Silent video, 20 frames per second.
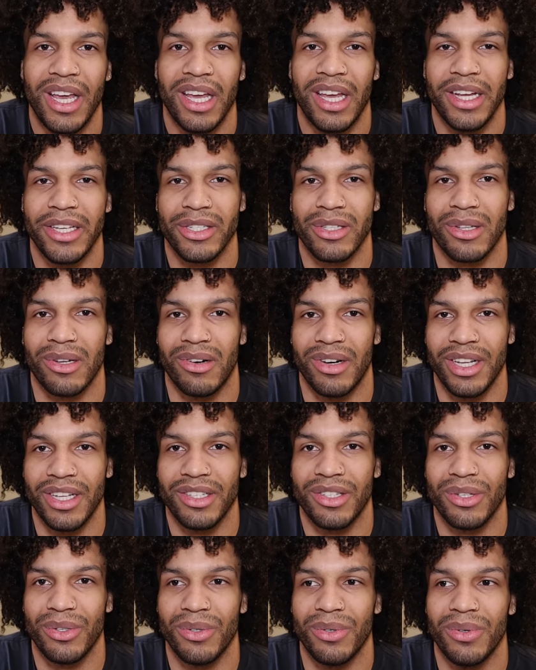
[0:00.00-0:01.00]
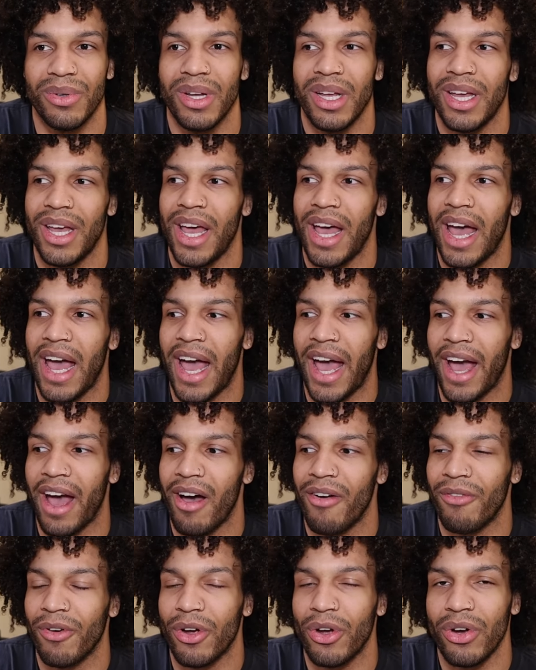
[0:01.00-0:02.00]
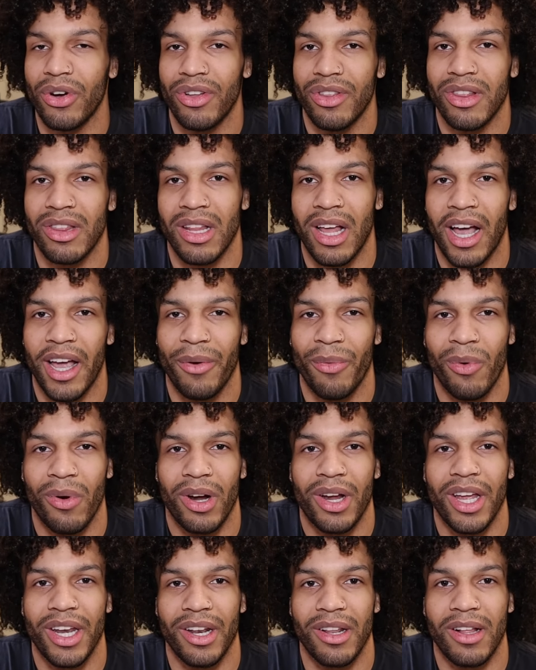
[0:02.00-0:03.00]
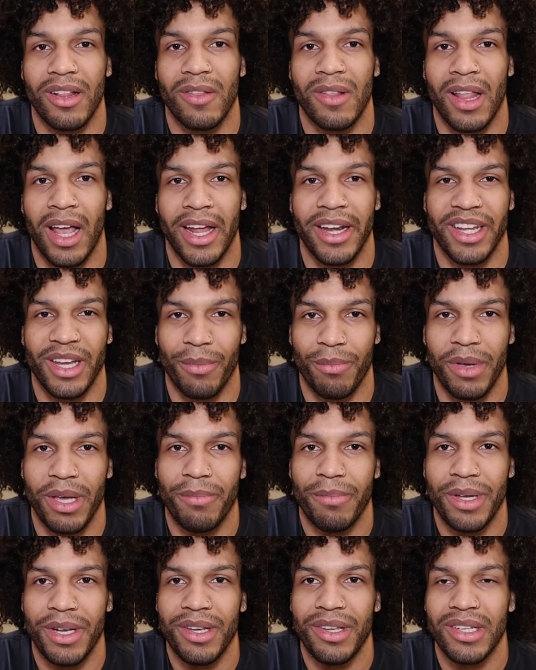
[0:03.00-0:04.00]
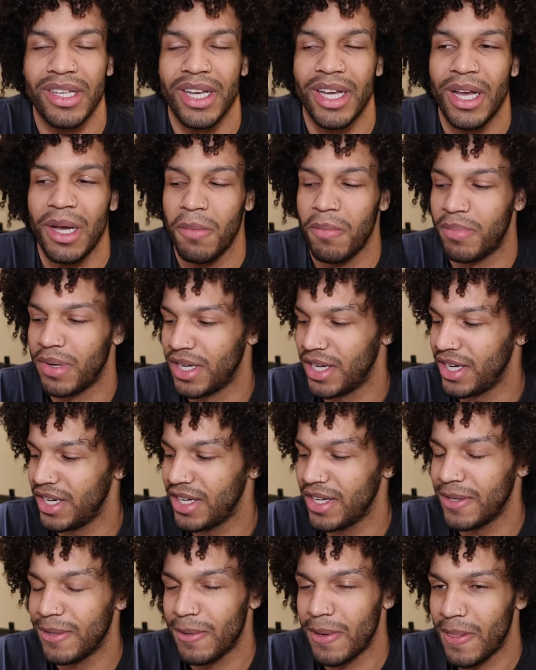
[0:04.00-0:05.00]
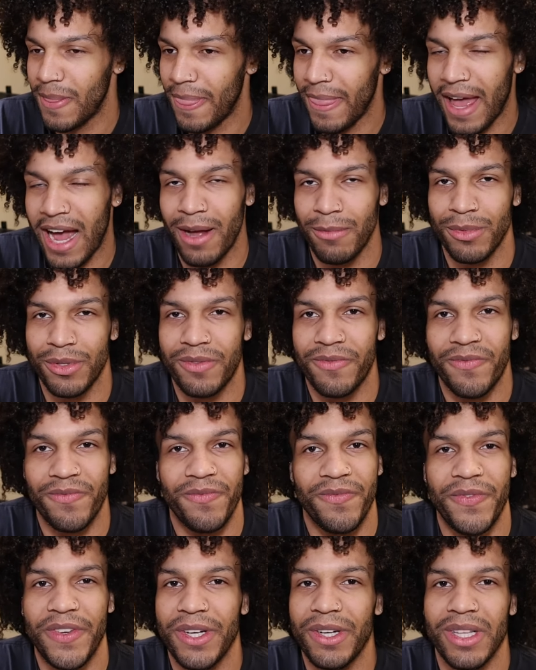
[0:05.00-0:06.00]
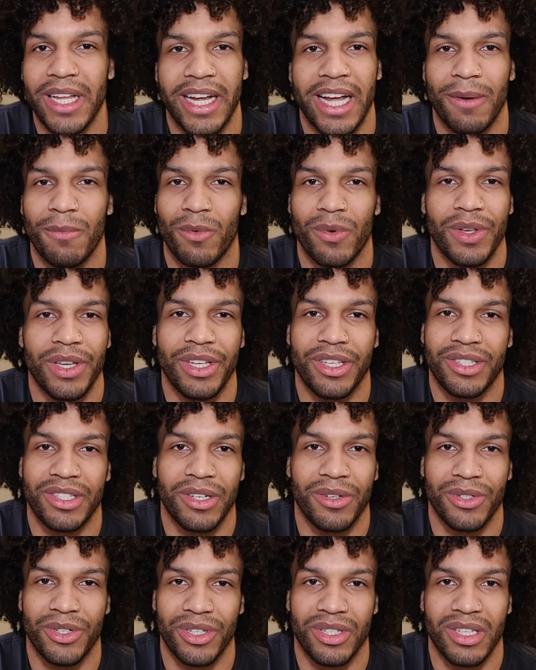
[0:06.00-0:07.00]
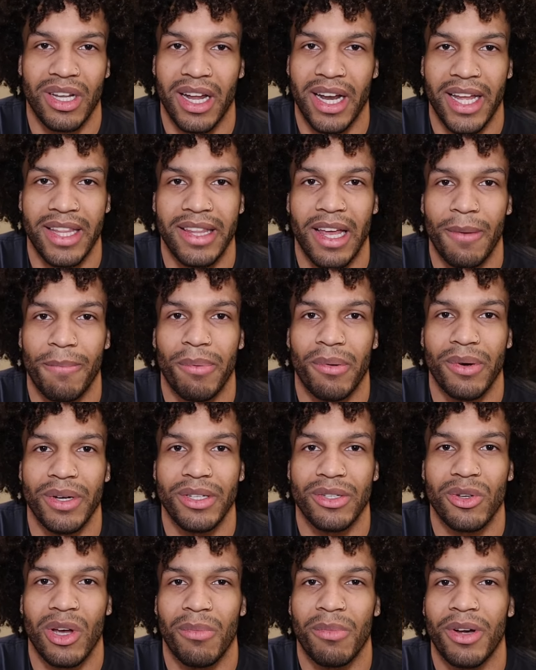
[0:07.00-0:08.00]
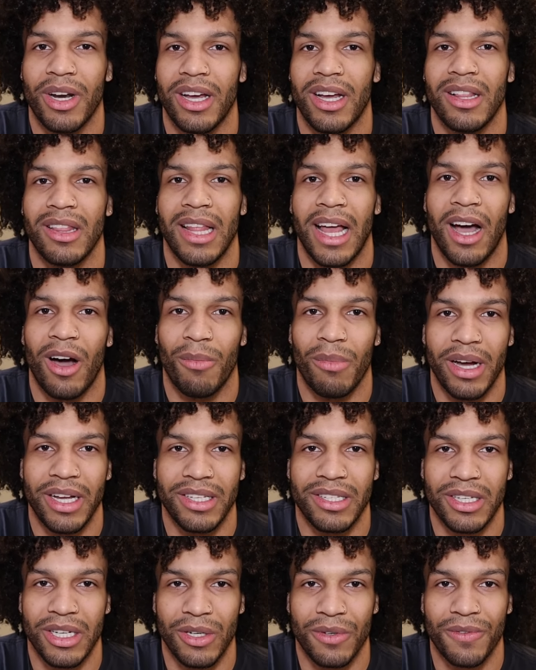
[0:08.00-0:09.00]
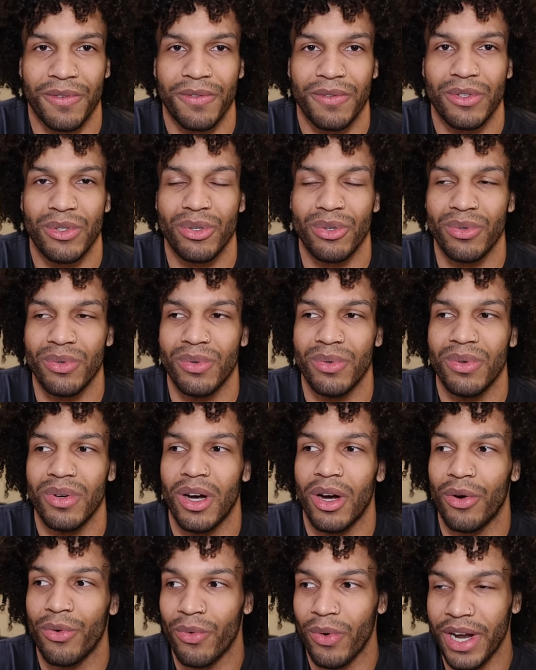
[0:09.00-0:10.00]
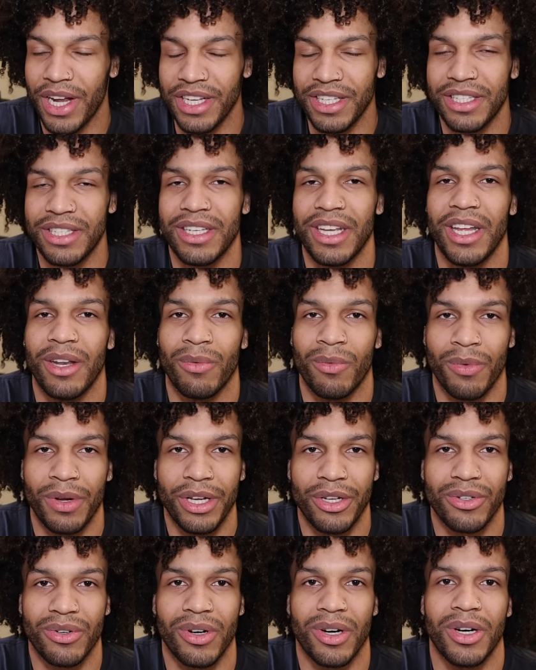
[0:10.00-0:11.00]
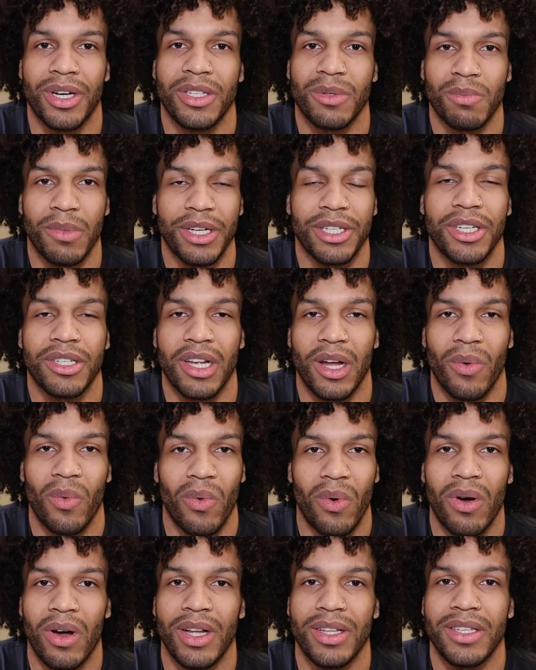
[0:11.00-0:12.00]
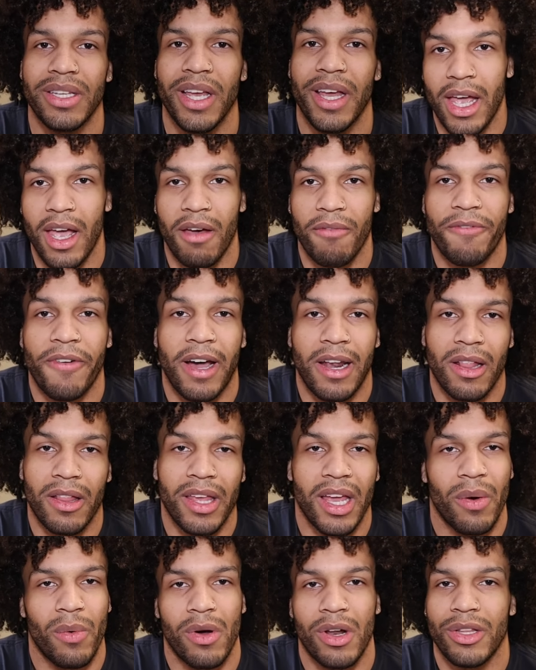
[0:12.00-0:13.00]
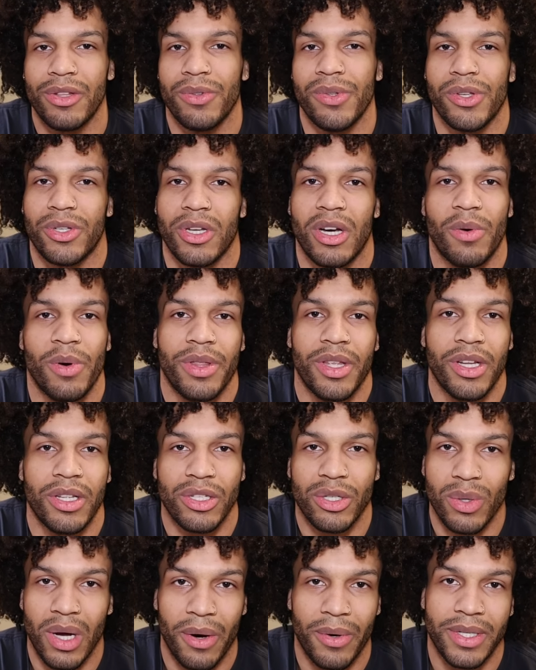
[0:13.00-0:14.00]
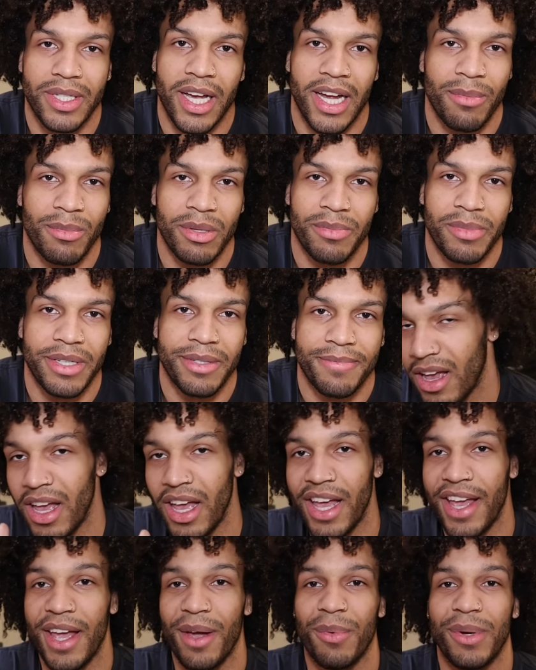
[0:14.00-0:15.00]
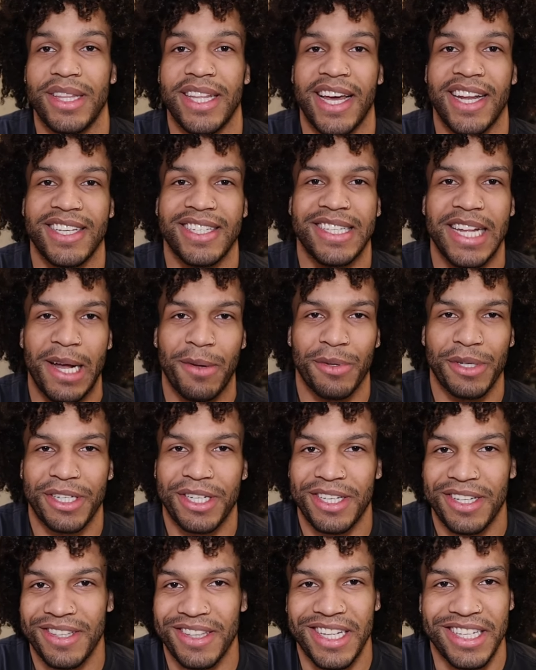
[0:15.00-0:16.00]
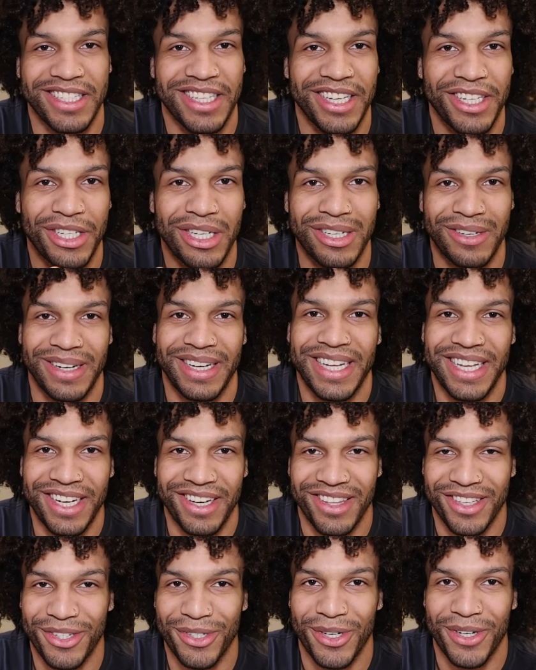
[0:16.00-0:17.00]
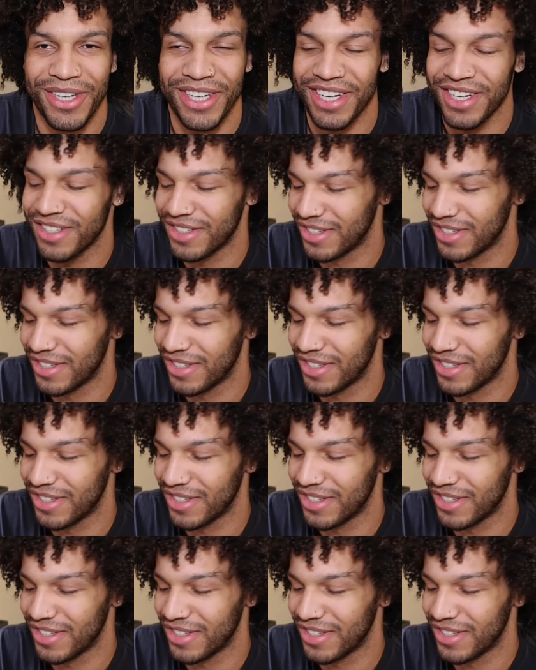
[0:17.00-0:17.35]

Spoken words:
is learning to have good line work and line commitment, but I feel like I'm really still just not at that point. So I'm gonna allow myself to erase and redraw as much as I want. And finally, I wanna do this all within a 2-hour time limit. And with that established, let's get straight into the drawing.